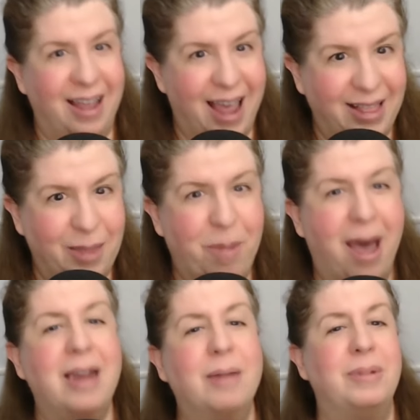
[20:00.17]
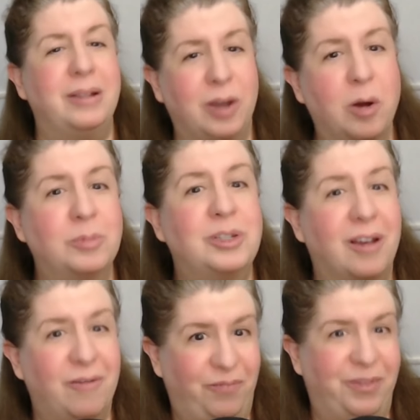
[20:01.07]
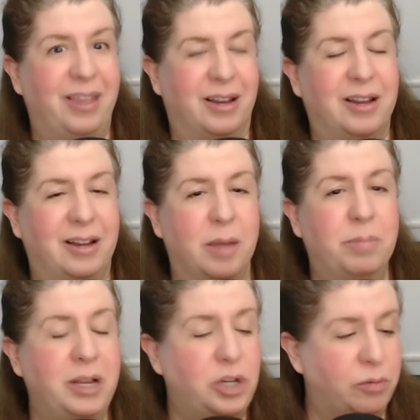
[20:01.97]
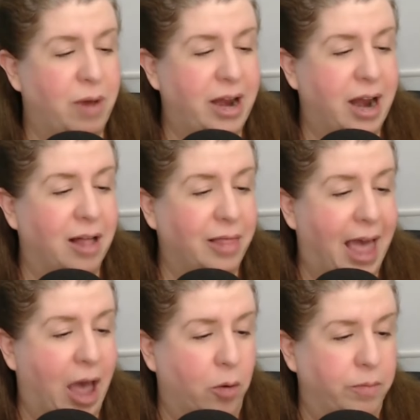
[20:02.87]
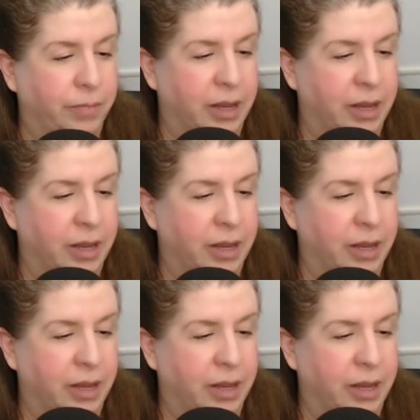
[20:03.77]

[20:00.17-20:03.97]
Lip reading: at the bottom in terms of completion rate allowed.